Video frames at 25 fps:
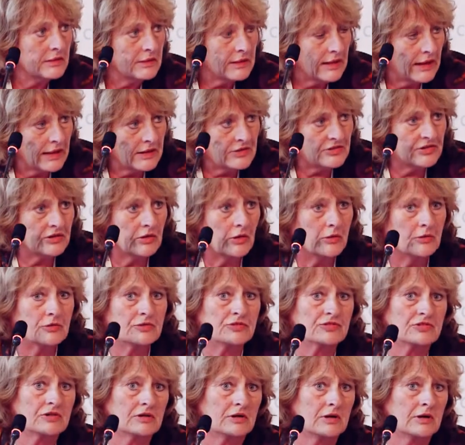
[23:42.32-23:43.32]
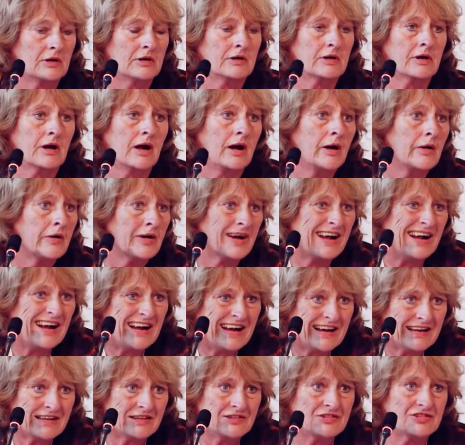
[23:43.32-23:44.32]
NGOs are our
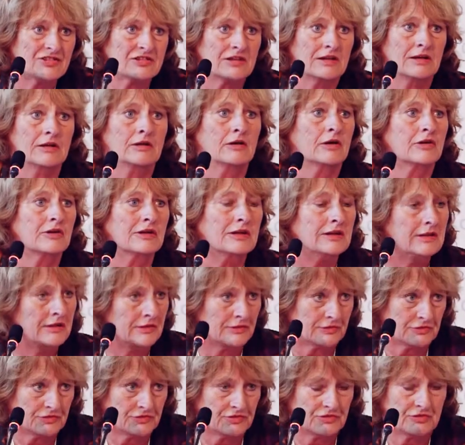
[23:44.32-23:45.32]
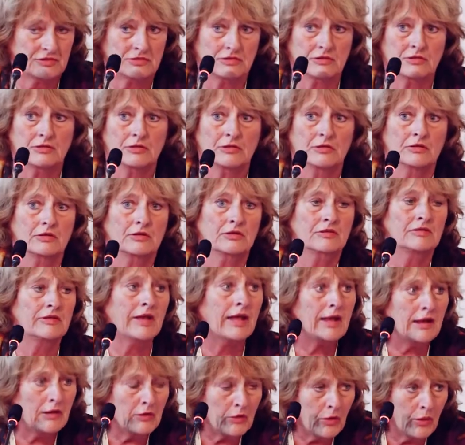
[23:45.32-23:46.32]
eyes and our ears.
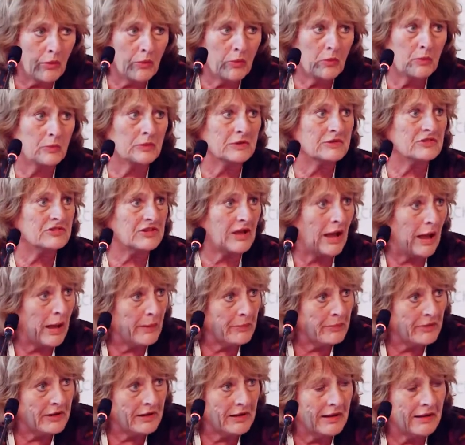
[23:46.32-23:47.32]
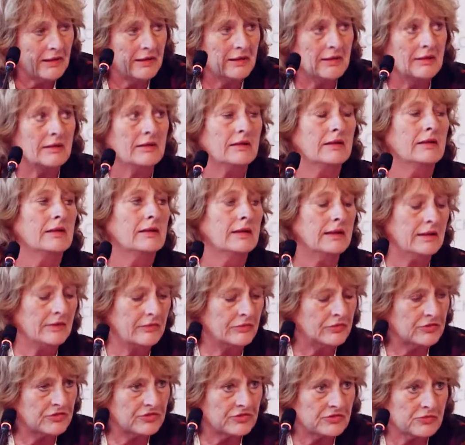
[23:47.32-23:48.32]
They know what's happening in
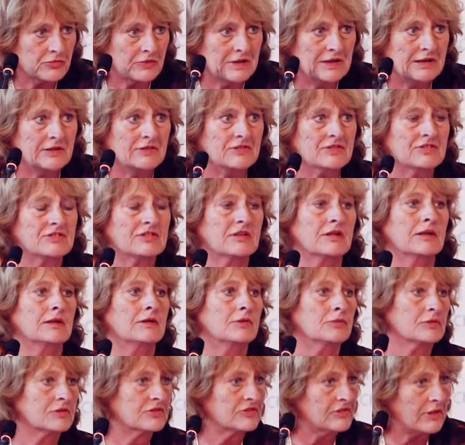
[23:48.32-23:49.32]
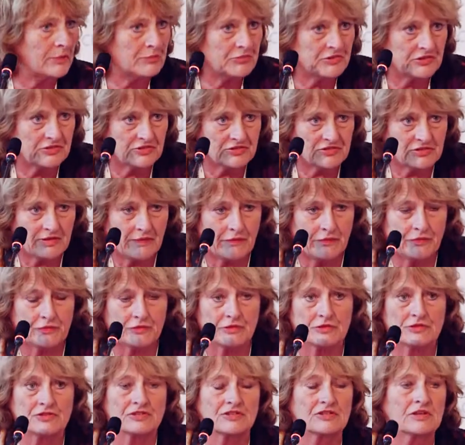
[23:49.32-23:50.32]
the streets, in the reception
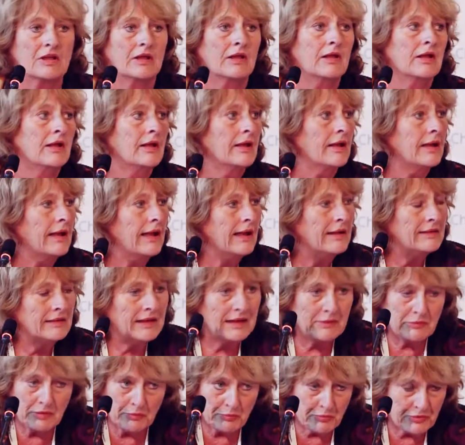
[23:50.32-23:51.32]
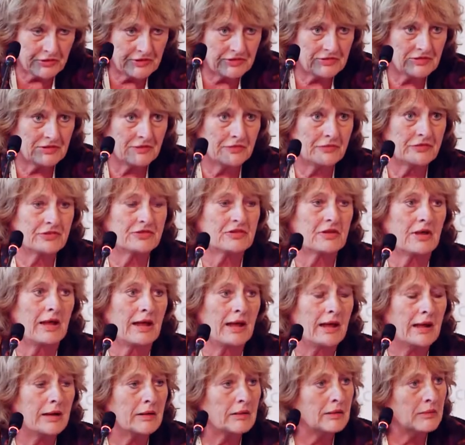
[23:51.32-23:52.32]
centers, in the prisons,
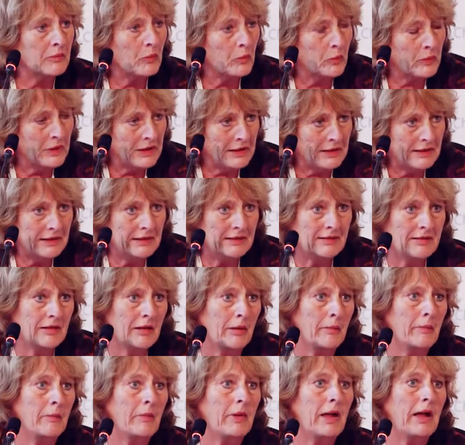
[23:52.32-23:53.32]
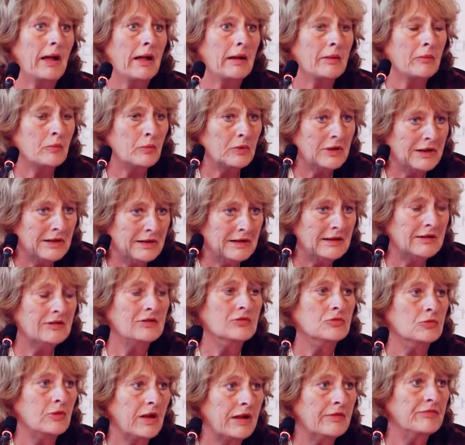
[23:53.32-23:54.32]
and we need them, and we
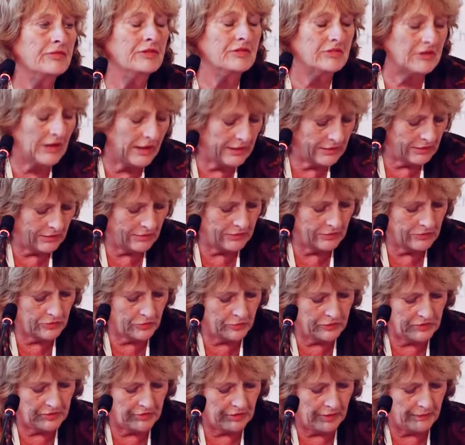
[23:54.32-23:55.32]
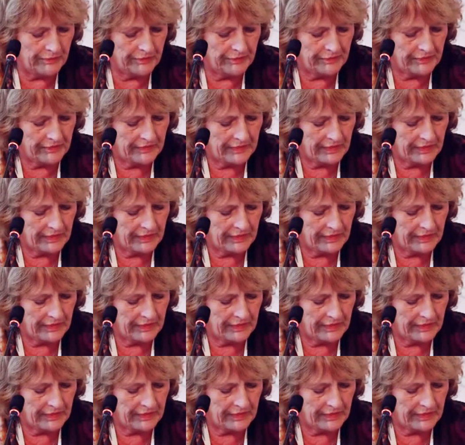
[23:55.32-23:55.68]
need to have a dialogue with them.